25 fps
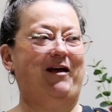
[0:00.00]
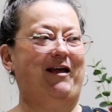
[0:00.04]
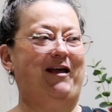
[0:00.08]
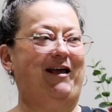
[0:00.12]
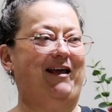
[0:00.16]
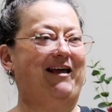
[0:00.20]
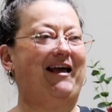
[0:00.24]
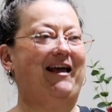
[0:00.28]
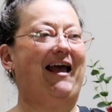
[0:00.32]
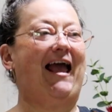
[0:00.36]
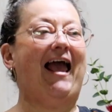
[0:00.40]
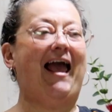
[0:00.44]

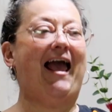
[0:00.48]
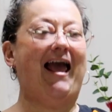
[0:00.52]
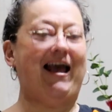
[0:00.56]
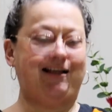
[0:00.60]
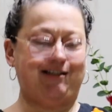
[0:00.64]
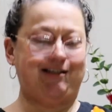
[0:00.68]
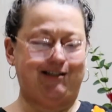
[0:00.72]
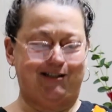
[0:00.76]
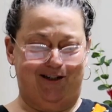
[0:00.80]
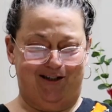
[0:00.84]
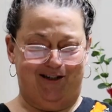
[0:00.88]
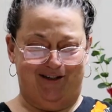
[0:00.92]
week.
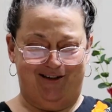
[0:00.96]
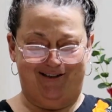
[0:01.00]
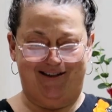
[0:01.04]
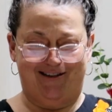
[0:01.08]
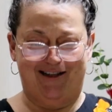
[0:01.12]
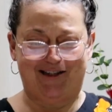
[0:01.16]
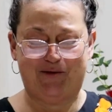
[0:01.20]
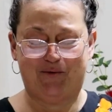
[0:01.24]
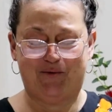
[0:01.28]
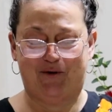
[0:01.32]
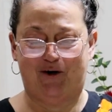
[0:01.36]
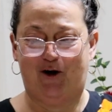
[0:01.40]
Excellent.
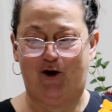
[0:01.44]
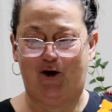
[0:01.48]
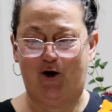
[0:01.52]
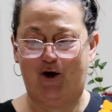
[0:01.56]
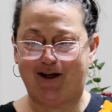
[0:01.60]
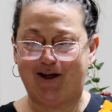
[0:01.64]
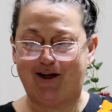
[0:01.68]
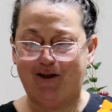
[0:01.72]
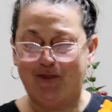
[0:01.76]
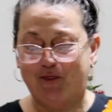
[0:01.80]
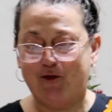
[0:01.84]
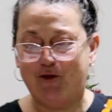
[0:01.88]
That's what I
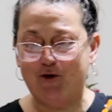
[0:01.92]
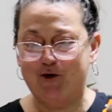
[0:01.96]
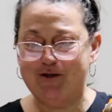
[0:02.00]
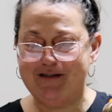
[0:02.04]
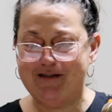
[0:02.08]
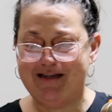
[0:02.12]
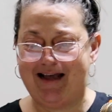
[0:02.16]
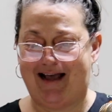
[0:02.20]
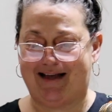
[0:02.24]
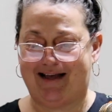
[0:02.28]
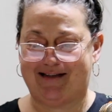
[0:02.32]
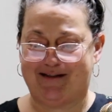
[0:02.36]
like,
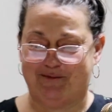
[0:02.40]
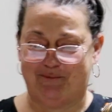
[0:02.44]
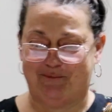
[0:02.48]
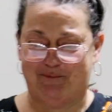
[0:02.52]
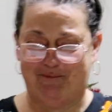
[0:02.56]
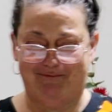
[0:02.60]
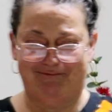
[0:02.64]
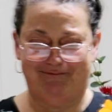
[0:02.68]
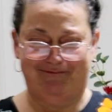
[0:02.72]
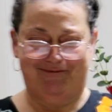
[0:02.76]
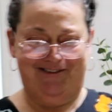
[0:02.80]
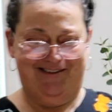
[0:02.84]

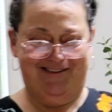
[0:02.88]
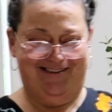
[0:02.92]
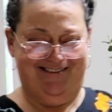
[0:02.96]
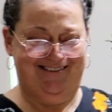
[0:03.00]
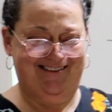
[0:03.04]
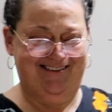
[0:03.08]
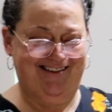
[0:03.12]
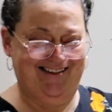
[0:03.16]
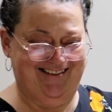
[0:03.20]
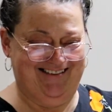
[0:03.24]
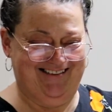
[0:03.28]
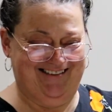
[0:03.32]
enthusiasm.
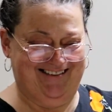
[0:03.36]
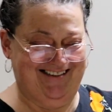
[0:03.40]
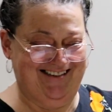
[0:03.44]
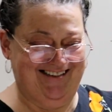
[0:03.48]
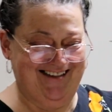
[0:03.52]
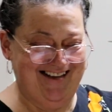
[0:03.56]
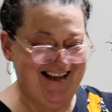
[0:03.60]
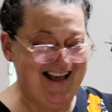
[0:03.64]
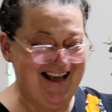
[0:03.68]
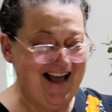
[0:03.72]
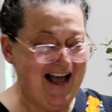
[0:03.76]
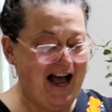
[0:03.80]

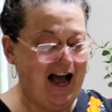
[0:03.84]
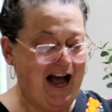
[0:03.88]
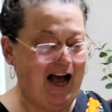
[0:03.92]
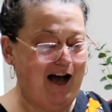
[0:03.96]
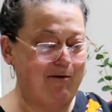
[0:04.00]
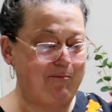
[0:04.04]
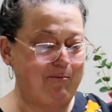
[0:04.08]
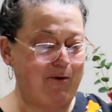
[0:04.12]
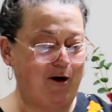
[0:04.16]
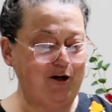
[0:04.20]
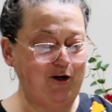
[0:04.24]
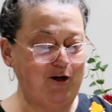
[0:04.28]

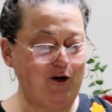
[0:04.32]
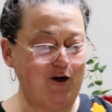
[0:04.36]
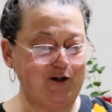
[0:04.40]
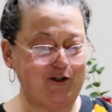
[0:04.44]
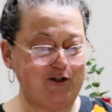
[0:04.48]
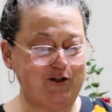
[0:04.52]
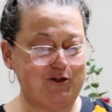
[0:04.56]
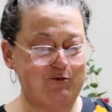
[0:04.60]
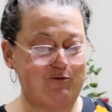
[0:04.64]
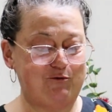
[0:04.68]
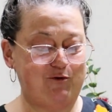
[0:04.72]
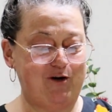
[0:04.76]
I'd
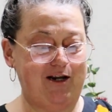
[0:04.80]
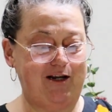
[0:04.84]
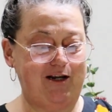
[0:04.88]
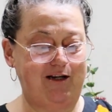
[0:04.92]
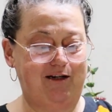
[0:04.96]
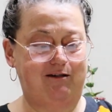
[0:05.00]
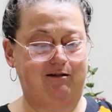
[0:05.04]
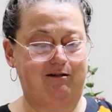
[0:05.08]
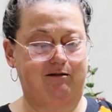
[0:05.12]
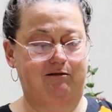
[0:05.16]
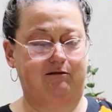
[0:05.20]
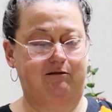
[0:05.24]
like to read...